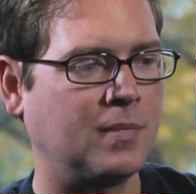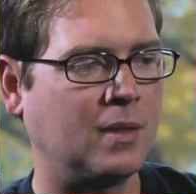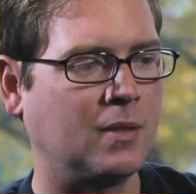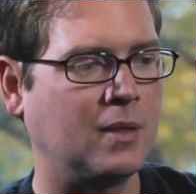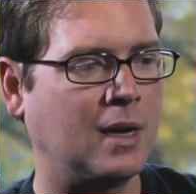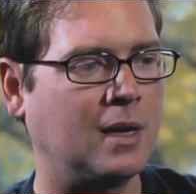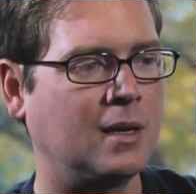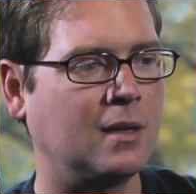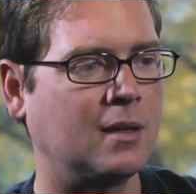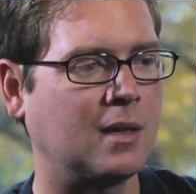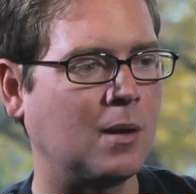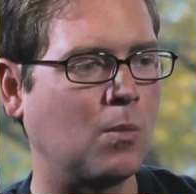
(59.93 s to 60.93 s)

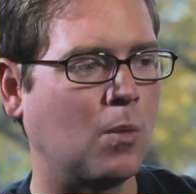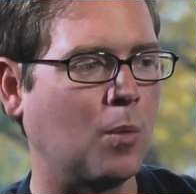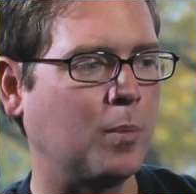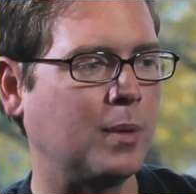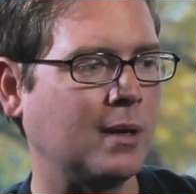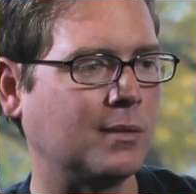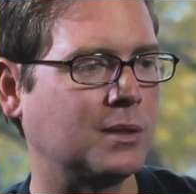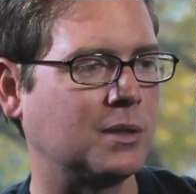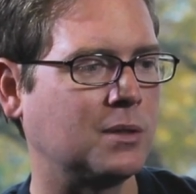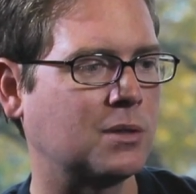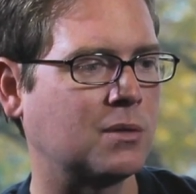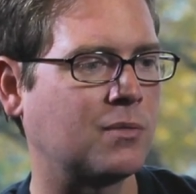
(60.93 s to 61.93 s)
then they won't be able
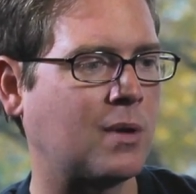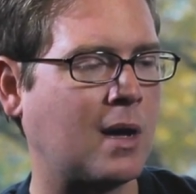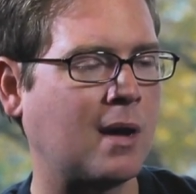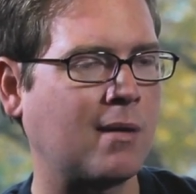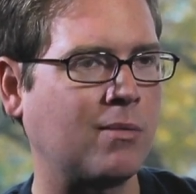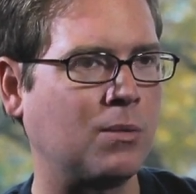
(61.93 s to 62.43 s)
to survive